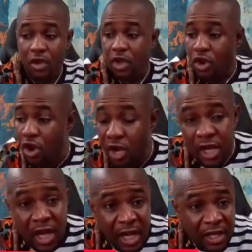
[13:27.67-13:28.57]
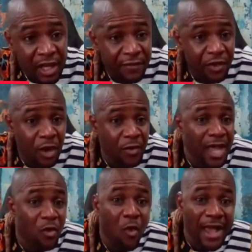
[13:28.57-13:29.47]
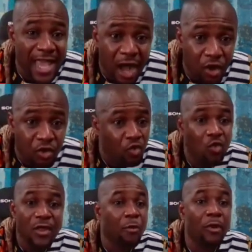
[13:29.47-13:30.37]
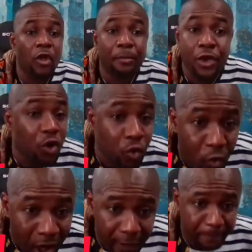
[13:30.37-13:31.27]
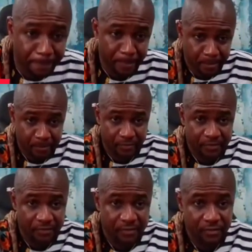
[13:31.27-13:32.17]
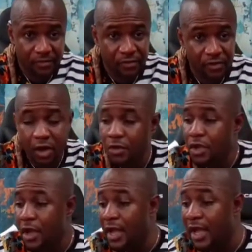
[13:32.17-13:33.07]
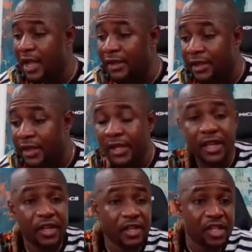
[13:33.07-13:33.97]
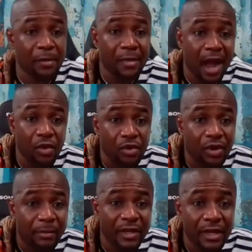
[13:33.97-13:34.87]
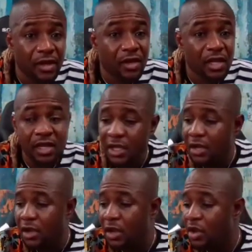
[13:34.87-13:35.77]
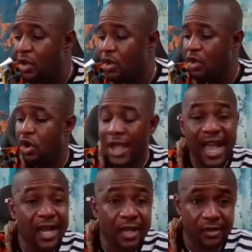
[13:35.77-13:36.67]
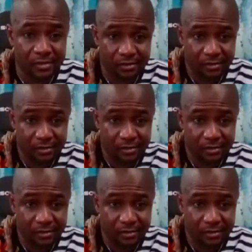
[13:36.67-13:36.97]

Ko they even know we kwaya what no pure wa. Na we chema obi okageli.